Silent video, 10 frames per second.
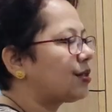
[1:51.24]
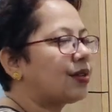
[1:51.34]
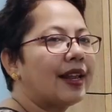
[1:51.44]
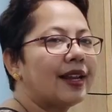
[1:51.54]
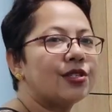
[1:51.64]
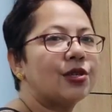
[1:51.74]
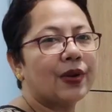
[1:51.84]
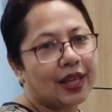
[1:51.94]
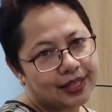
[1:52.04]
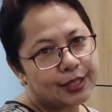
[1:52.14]
So let us
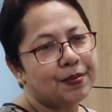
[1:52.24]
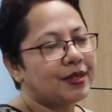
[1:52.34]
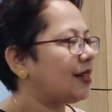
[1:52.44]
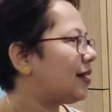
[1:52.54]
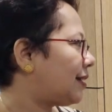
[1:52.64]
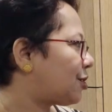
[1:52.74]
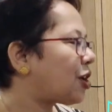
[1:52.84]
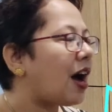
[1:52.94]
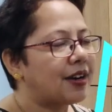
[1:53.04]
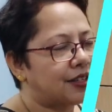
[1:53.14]
look at this particular
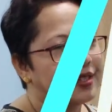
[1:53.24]
chart